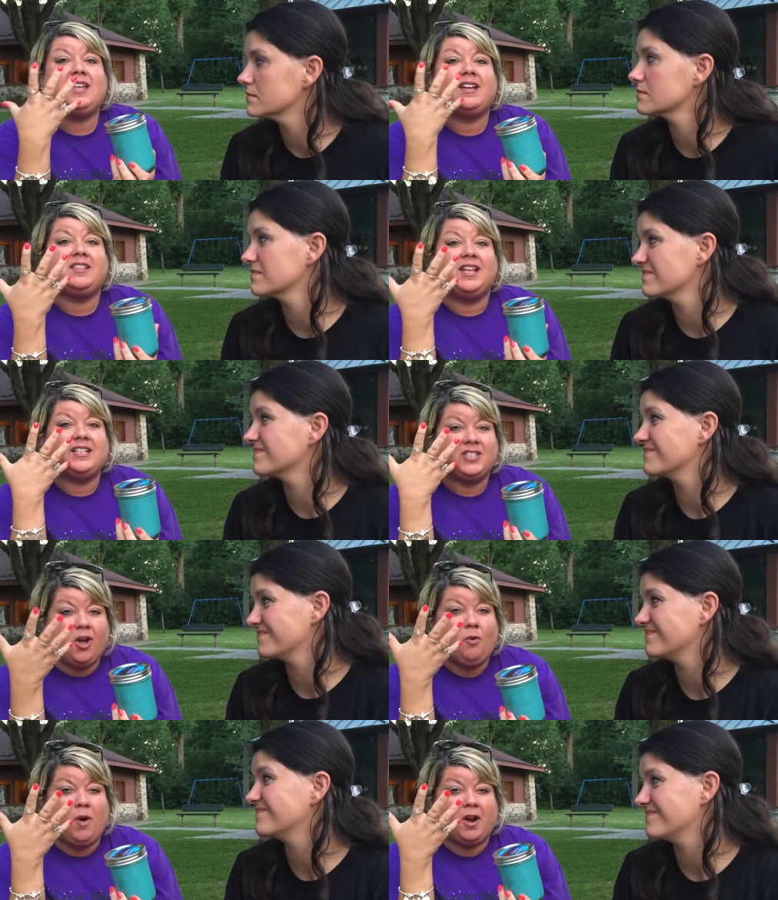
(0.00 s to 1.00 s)
Speaker 1: like like
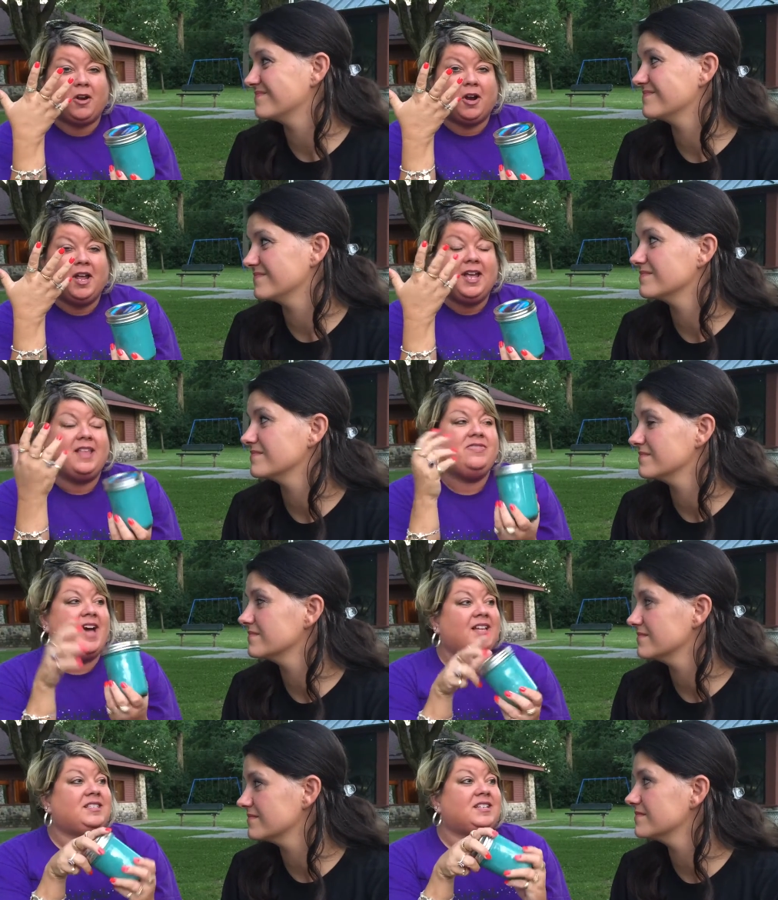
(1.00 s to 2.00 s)
salt water.
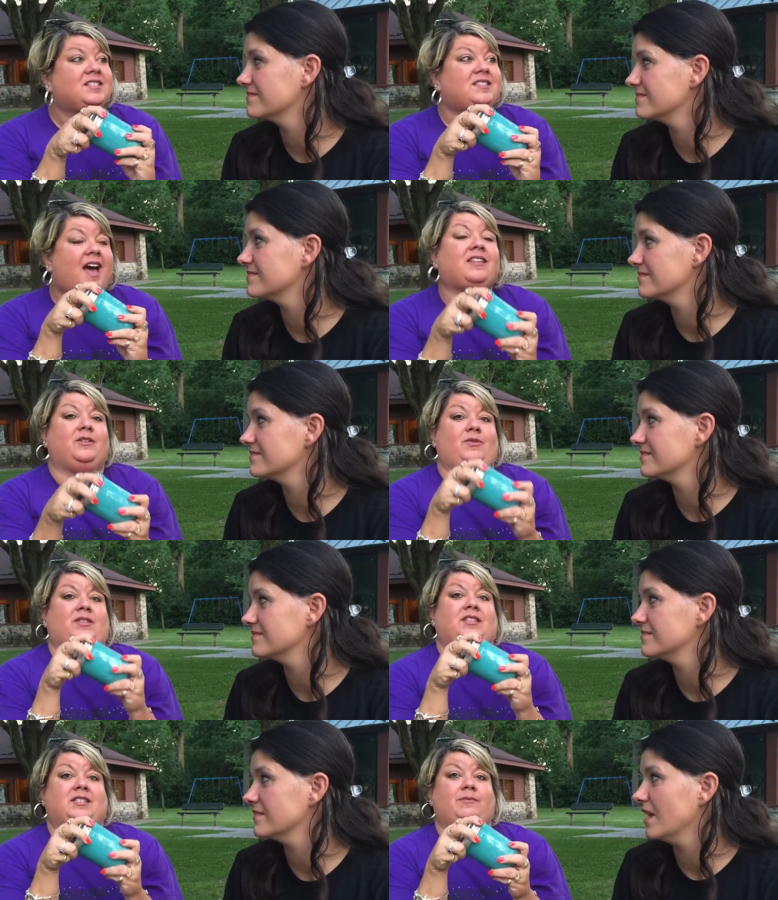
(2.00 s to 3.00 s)
That's exactly
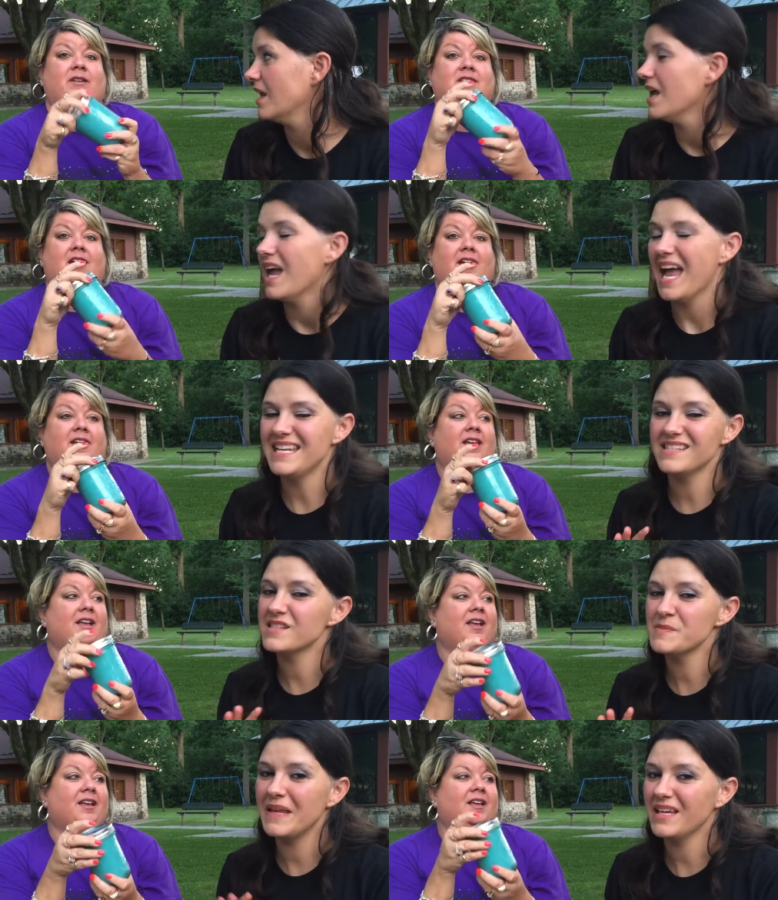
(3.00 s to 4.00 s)
what this smells like. It
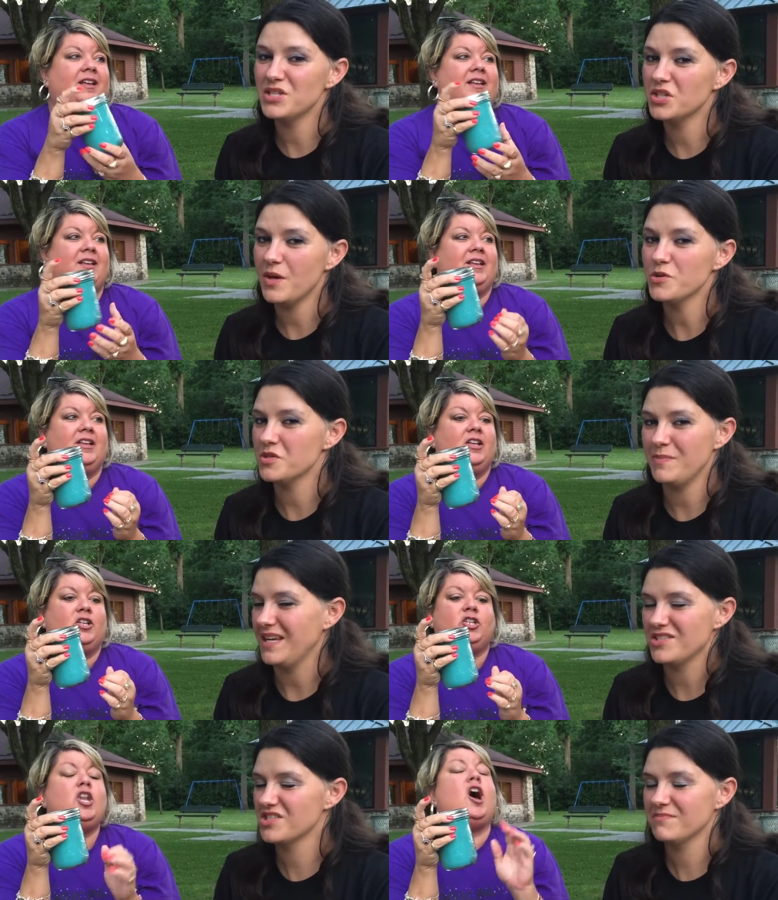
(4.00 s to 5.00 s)
doesn't
Speaker 2: smell like dirty ocean
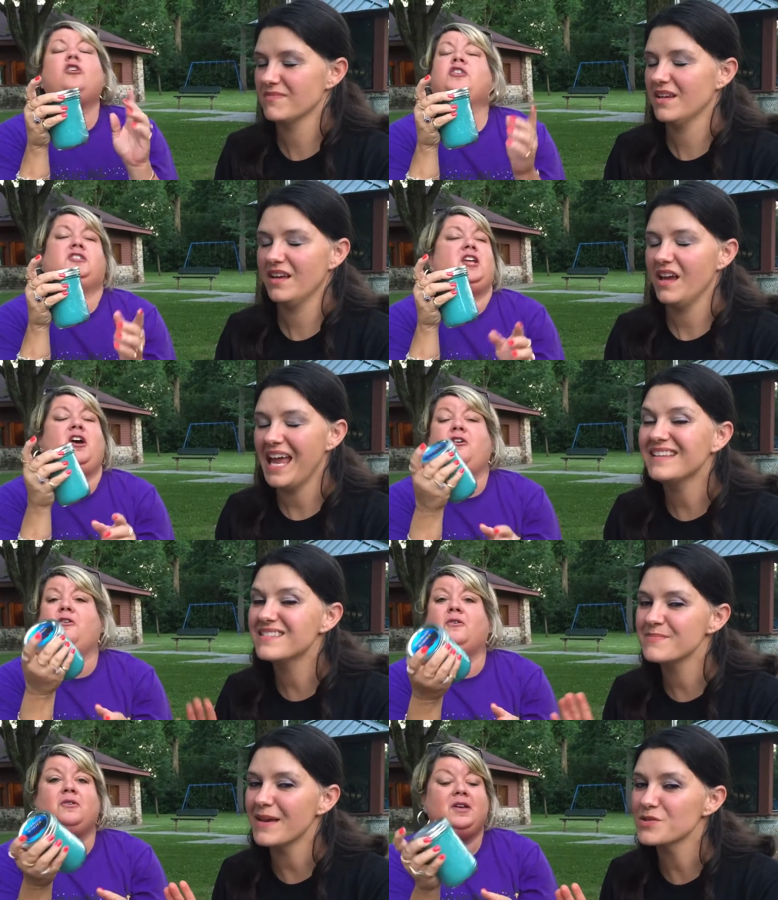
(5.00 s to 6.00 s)
beach. No,
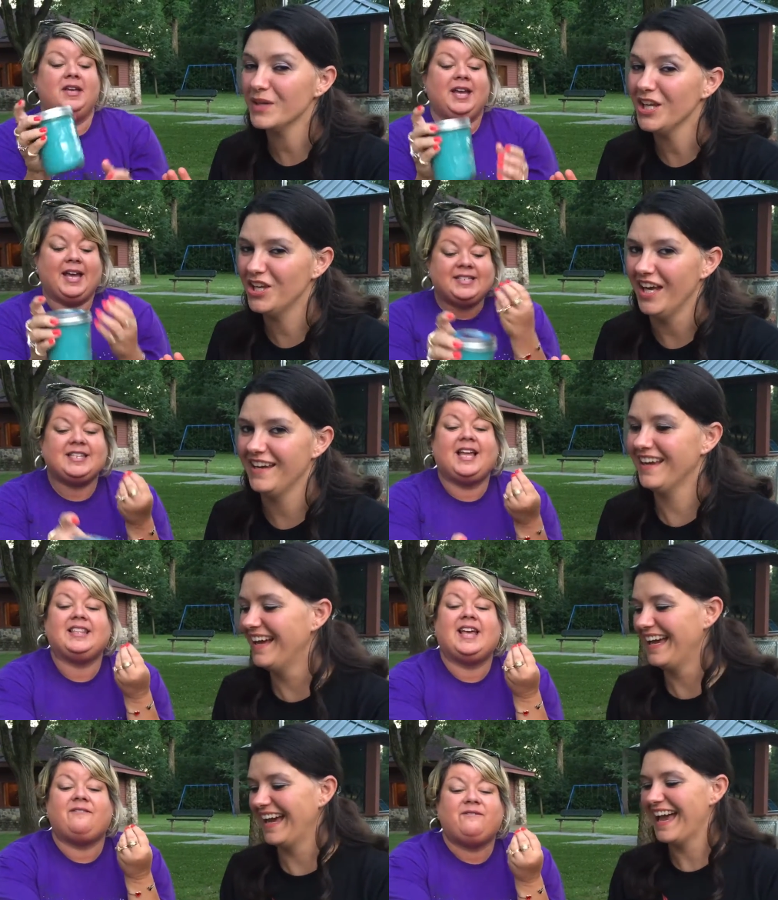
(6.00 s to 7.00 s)
no. It smells really good. It's
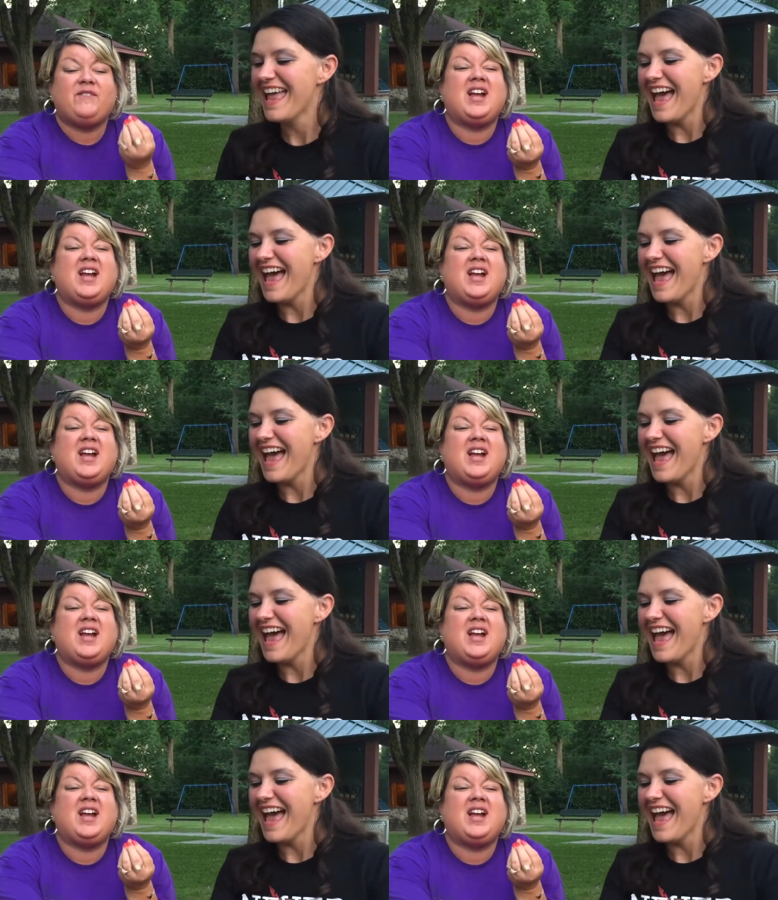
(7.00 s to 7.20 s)
like that